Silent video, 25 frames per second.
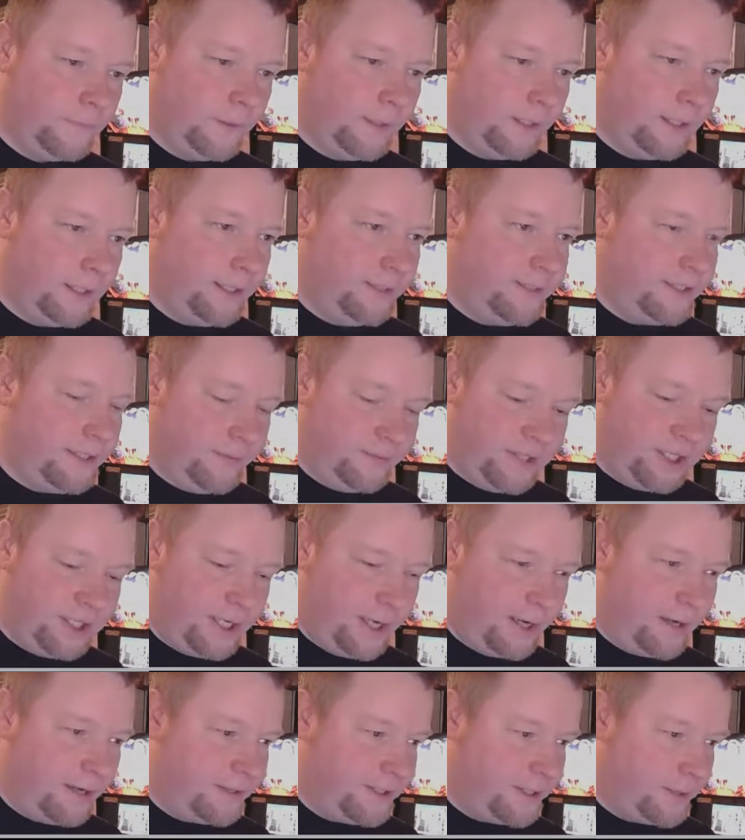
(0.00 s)
Let's give a
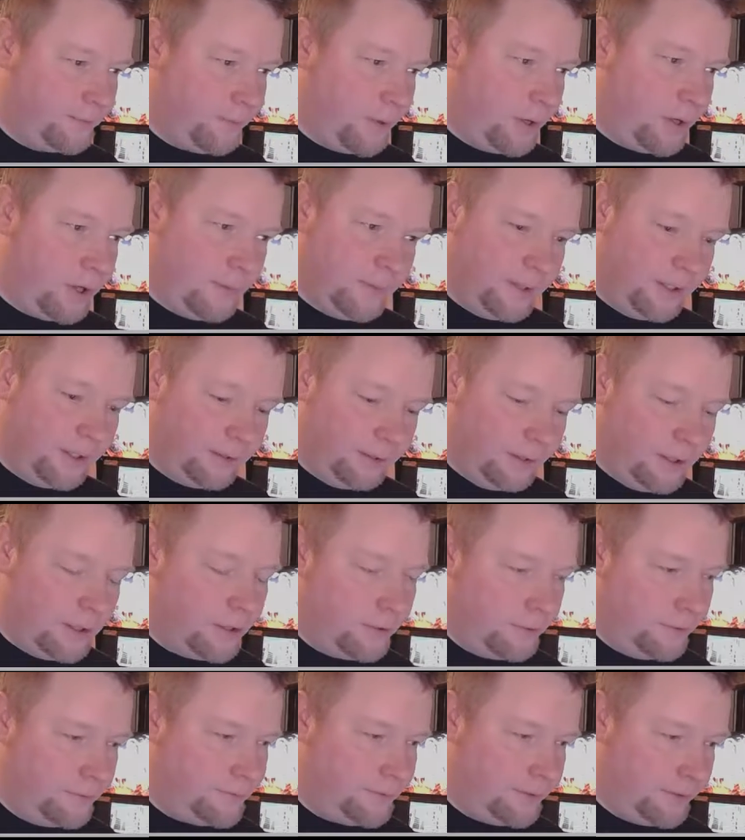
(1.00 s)
shout out to Paul
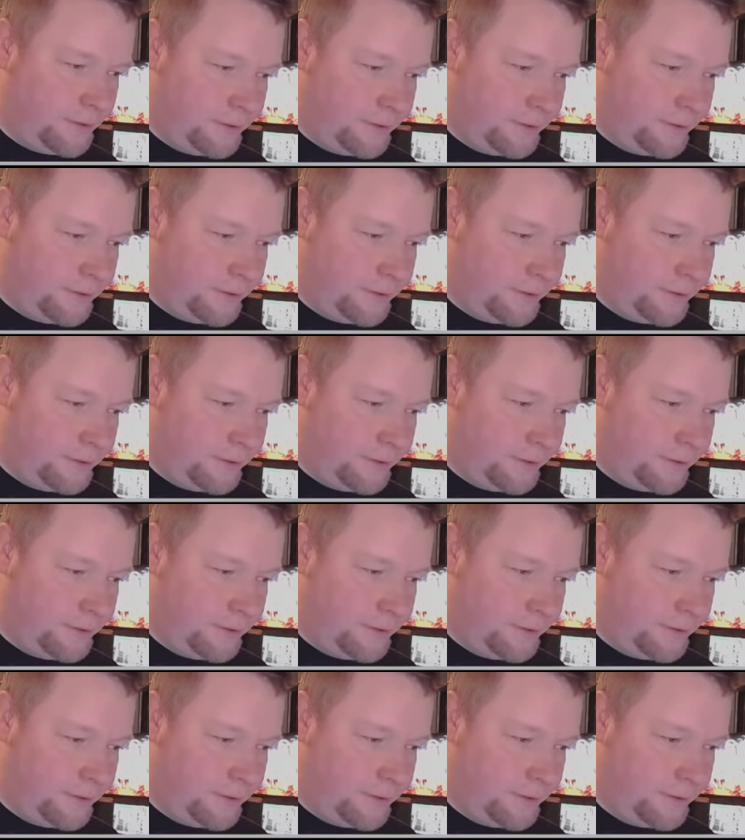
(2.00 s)
McGlone,